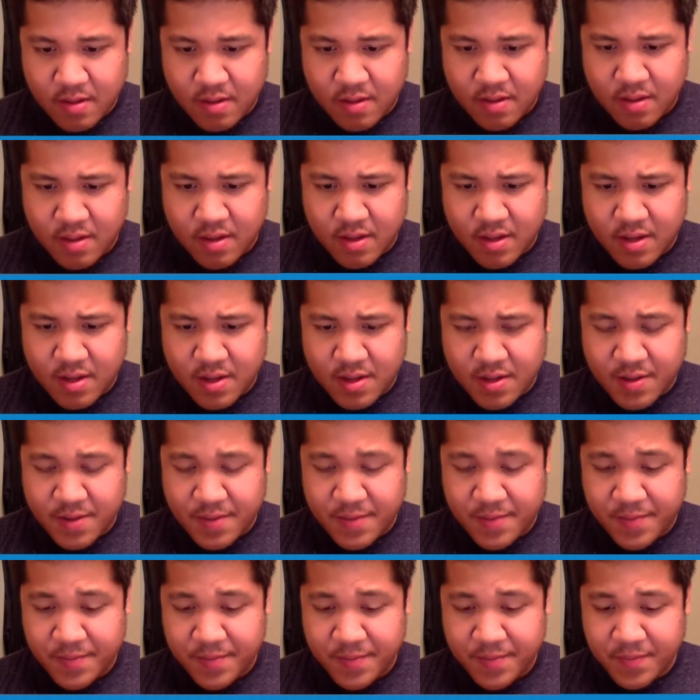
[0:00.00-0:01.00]
the
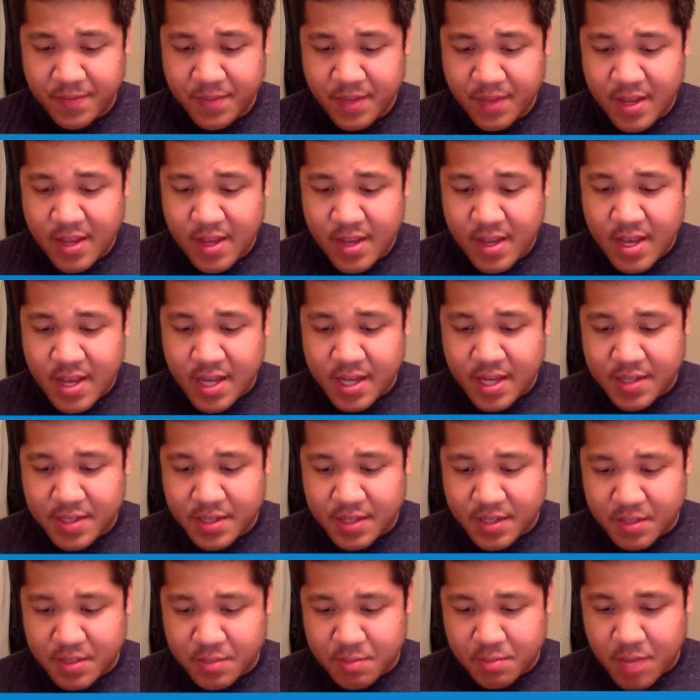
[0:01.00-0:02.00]

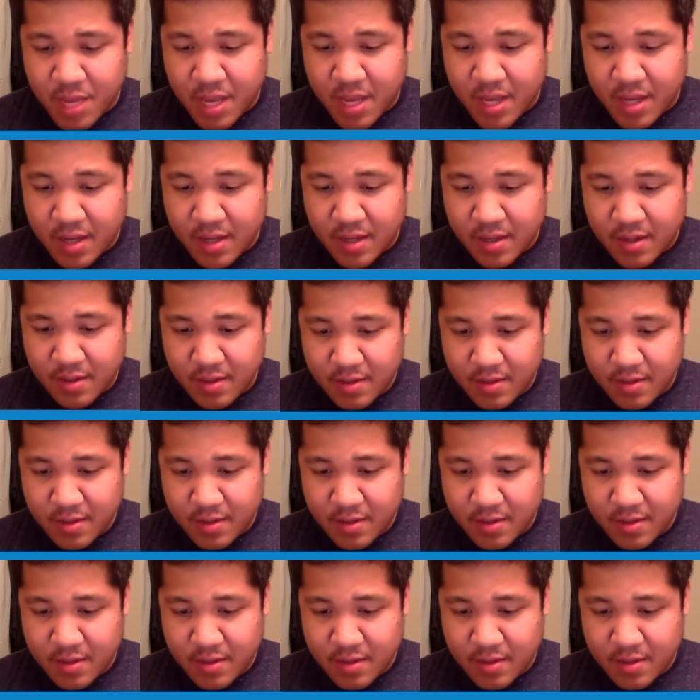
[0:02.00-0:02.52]
excess pink.